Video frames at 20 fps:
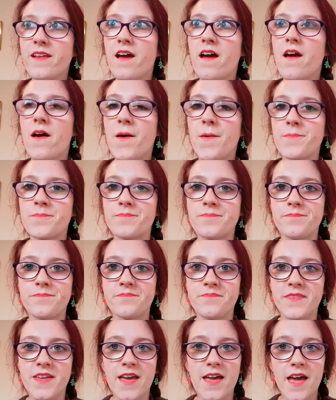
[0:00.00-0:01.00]
Um,
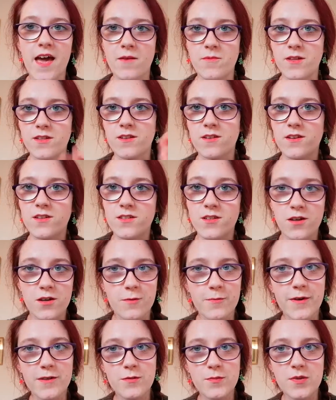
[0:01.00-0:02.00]
I'm not gonna talk
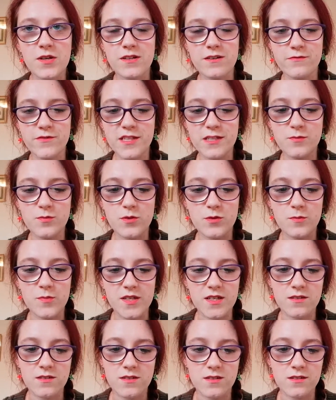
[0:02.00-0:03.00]
about the plot of this book
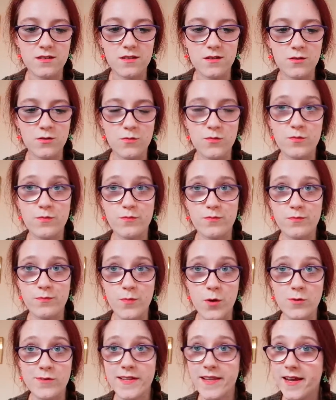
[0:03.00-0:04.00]
because you
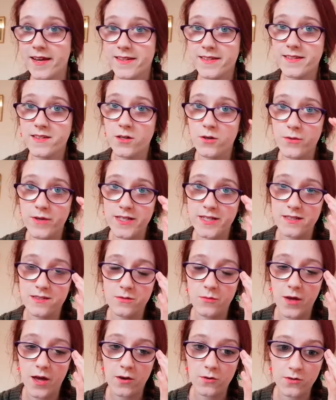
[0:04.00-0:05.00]
most likely know what it's
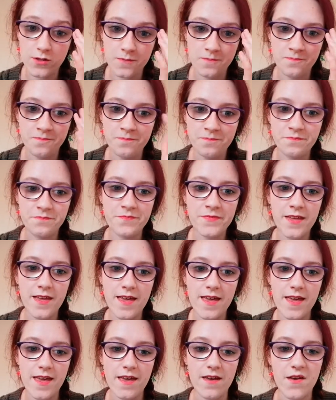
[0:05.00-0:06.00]
about.
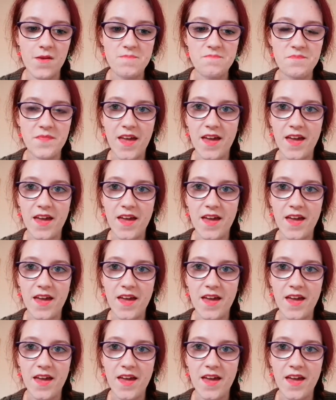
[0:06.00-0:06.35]
And um,